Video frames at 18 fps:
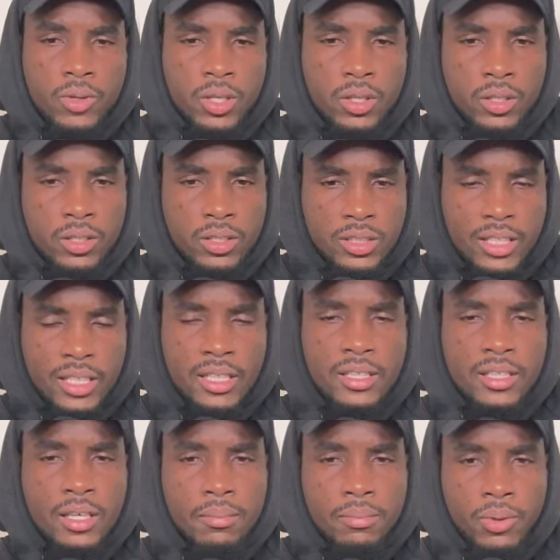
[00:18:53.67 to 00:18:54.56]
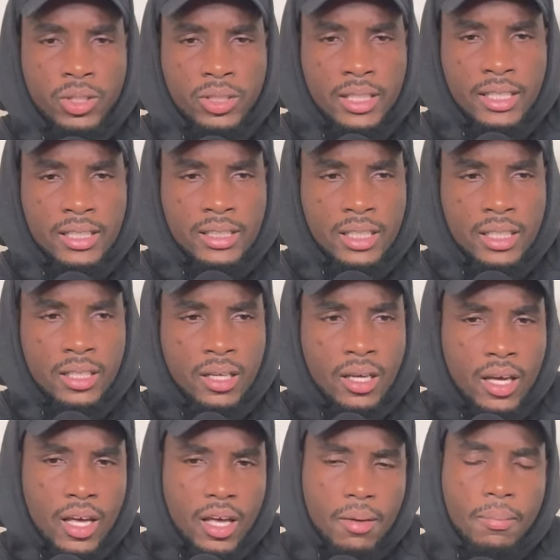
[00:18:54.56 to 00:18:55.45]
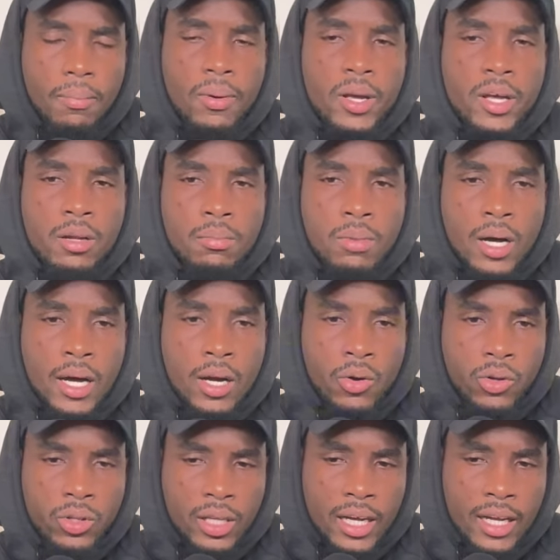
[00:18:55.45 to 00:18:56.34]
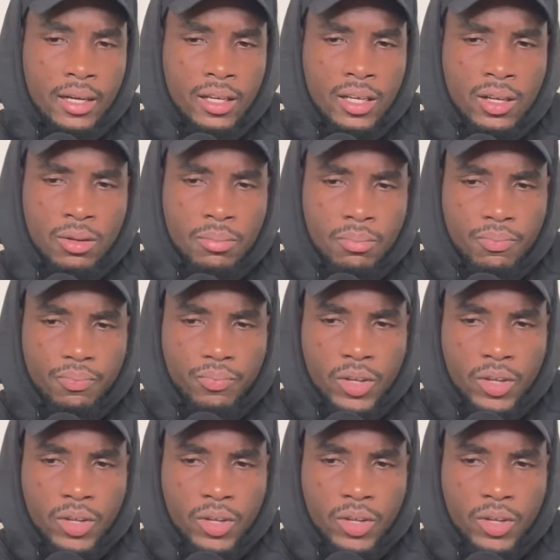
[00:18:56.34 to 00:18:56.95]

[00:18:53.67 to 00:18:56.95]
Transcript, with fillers: You know, set the tempo as I said, play the ball out and you know